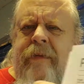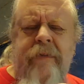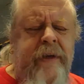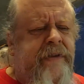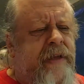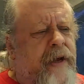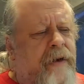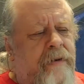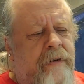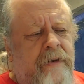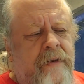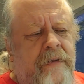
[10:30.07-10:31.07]
What is that?
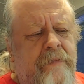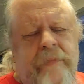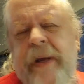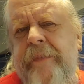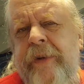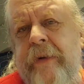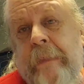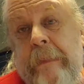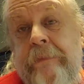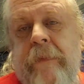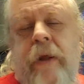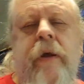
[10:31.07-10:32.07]
Pipped?
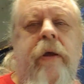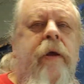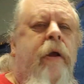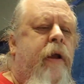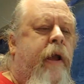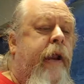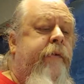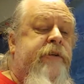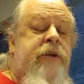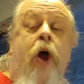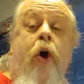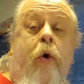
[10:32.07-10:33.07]

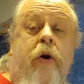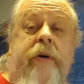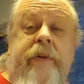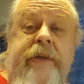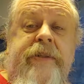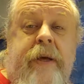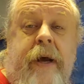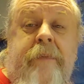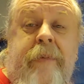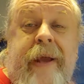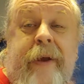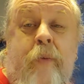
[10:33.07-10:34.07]
Anyways, ordered these
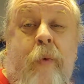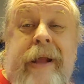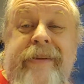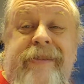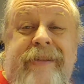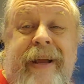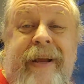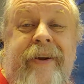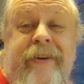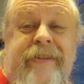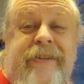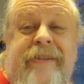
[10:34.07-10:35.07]
up like Wednesday, and
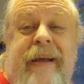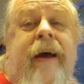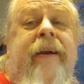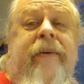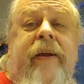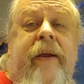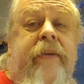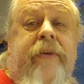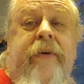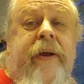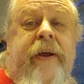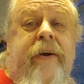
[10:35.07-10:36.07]
here it's Saturday, and
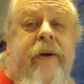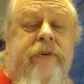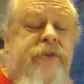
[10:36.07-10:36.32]
they're here.